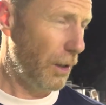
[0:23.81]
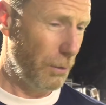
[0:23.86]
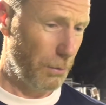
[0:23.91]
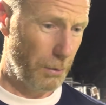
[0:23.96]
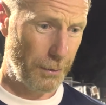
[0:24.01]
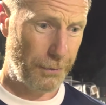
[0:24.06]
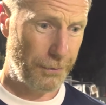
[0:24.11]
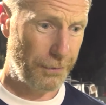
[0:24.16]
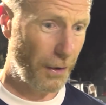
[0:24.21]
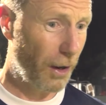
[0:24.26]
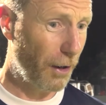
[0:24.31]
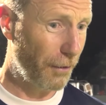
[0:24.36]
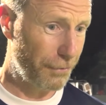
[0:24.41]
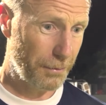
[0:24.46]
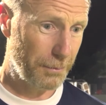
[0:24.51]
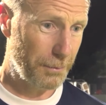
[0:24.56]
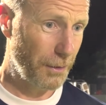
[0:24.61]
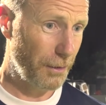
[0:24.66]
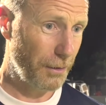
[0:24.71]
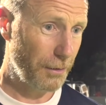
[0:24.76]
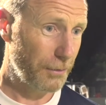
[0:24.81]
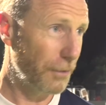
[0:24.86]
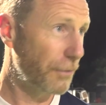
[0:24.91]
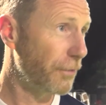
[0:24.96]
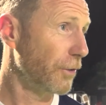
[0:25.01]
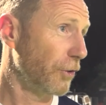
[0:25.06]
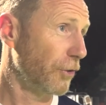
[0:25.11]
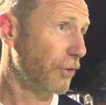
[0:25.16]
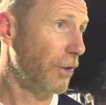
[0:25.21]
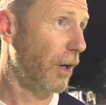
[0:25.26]
We're far from the
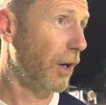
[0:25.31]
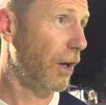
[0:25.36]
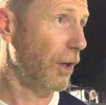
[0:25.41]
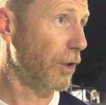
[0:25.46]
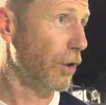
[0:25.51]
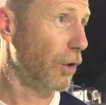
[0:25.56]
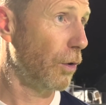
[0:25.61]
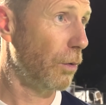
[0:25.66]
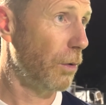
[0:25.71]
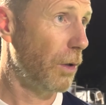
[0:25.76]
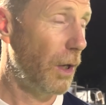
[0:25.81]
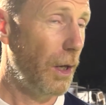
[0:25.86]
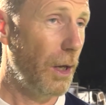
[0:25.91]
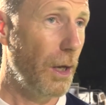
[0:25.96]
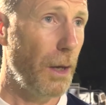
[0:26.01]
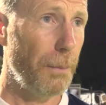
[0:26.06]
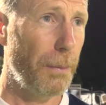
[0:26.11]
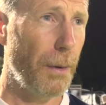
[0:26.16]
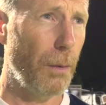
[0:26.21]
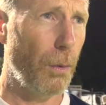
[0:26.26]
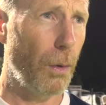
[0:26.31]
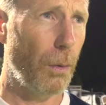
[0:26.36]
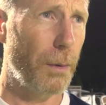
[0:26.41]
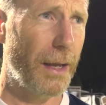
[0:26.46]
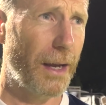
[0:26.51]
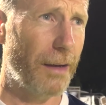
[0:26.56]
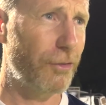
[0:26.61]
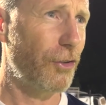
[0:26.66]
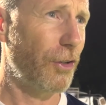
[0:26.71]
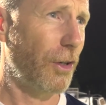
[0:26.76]
finished article, but what
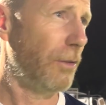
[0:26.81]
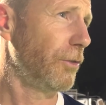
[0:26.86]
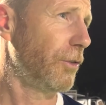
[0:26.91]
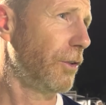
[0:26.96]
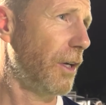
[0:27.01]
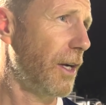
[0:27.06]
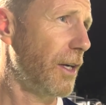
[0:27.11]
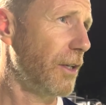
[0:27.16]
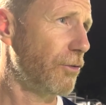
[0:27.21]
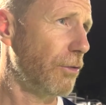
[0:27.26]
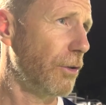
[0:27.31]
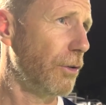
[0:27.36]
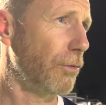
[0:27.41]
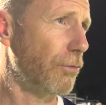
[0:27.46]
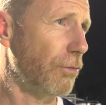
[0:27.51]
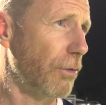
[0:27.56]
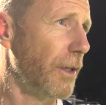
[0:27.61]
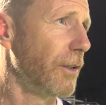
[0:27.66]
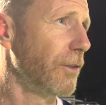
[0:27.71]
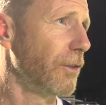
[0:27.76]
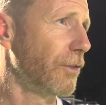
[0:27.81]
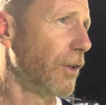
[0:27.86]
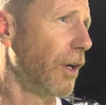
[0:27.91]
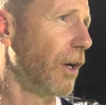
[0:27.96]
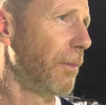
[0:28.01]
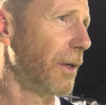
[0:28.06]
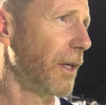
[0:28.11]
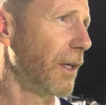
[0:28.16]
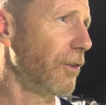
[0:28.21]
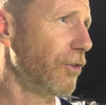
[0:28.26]
we have shown today is real grit,
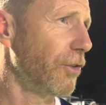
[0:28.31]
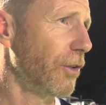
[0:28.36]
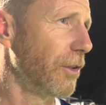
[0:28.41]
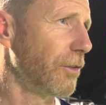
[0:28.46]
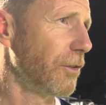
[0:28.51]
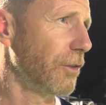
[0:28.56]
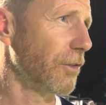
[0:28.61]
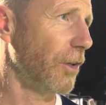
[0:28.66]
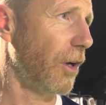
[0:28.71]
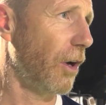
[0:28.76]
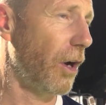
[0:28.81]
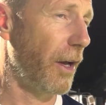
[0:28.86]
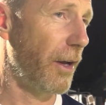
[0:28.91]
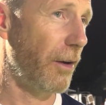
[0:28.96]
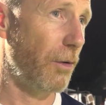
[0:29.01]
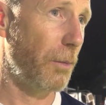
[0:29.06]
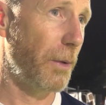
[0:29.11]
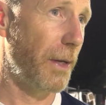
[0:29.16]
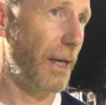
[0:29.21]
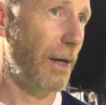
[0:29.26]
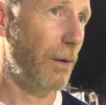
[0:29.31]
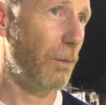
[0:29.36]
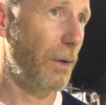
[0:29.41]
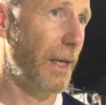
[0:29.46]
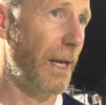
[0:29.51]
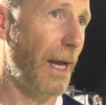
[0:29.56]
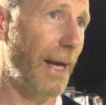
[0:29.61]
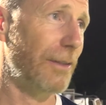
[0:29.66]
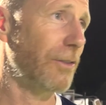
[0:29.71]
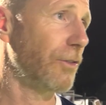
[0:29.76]
determination and desire, and
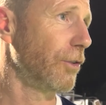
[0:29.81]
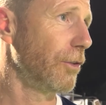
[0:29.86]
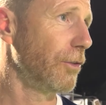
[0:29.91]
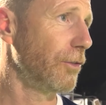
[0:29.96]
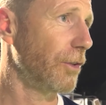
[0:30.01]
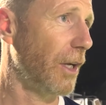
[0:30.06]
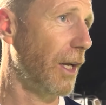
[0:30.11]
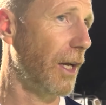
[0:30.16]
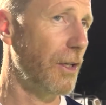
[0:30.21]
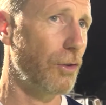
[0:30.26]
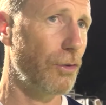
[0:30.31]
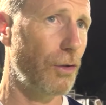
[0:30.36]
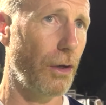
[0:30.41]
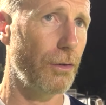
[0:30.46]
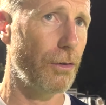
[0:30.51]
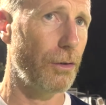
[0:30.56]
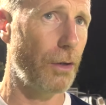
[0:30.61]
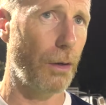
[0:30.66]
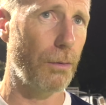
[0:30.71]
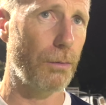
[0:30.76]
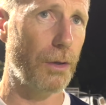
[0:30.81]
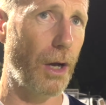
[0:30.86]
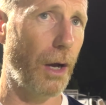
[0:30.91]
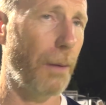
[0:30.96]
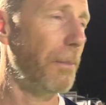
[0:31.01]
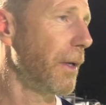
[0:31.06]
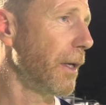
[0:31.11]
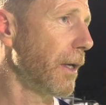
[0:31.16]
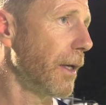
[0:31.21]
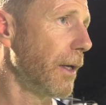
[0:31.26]
we had to today. You don't
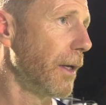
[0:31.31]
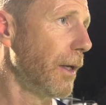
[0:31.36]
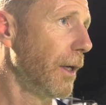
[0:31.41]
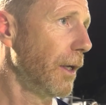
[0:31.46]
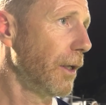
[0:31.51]
come here.